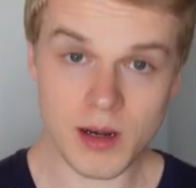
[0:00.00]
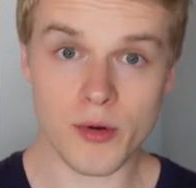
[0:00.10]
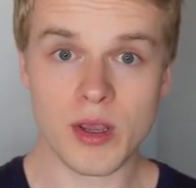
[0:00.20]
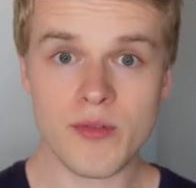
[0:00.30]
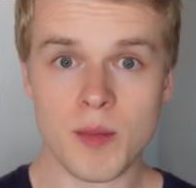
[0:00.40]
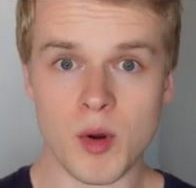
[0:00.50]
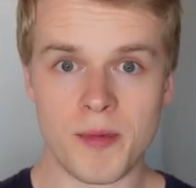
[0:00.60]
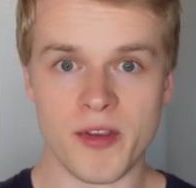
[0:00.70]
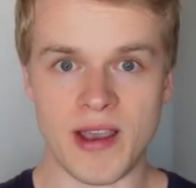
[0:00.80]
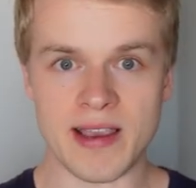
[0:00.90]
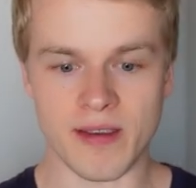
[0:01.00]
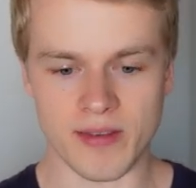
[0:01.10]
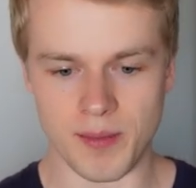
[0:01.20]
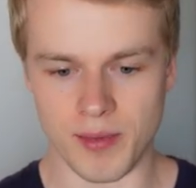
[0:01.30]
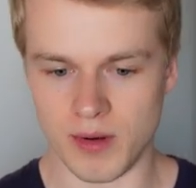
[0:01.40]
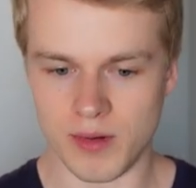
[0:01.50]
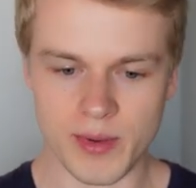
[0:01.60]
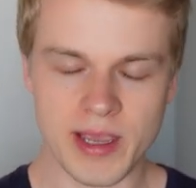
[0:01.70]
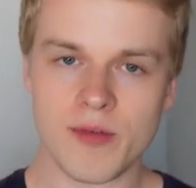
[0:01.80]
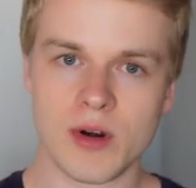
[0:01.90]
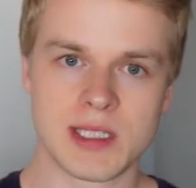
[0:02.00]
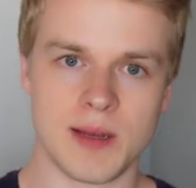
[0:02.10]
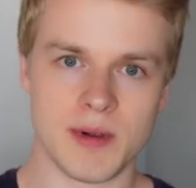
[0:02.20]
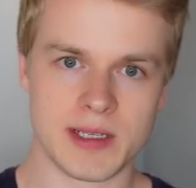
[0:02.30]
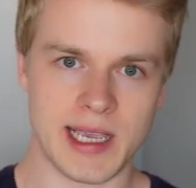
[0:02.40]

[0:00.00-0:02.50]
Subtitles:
Now, to give you a more precise example, we can, for example,